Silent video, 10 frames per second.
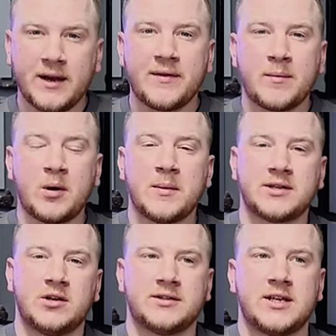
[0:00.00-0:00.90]
Now, that probably
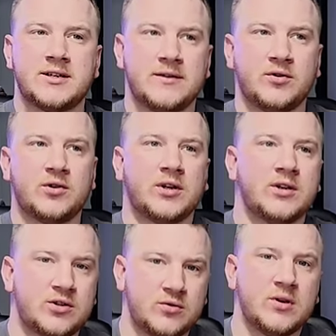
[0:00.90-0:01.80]
makes a lot of sense if you're
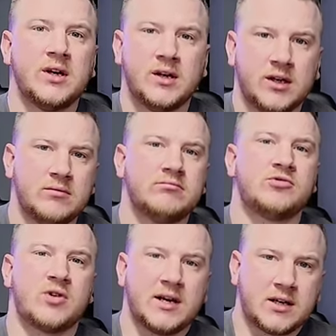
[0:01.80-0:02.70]
looking to
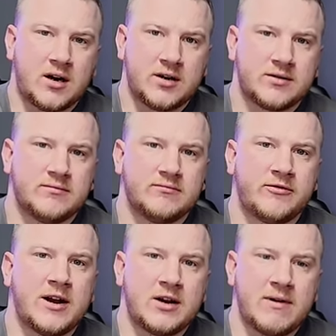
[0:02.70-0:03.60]
trade cars
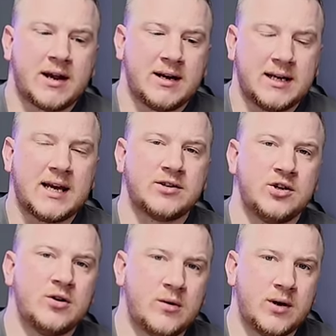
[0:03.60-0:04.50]
fairly regularly, get into
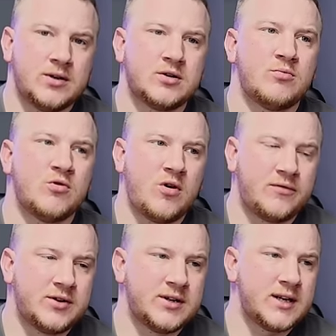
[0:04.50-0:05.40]
newer ones more
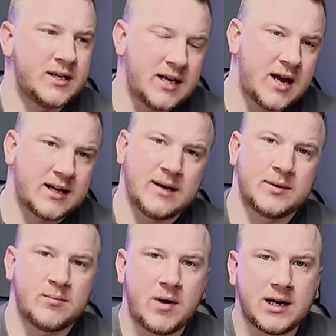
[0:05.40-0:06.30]
often, then yeah, keep
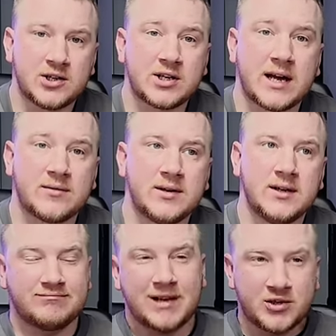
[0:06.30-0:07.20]
the mileage down
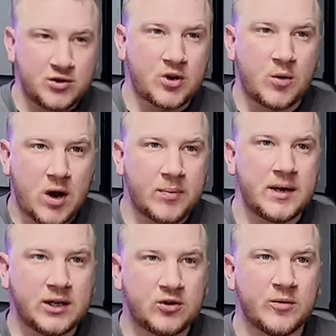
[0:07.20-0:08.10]
as you go up in
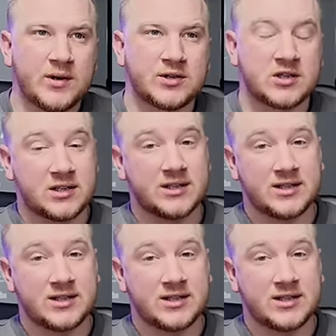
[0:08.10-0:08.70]
increments.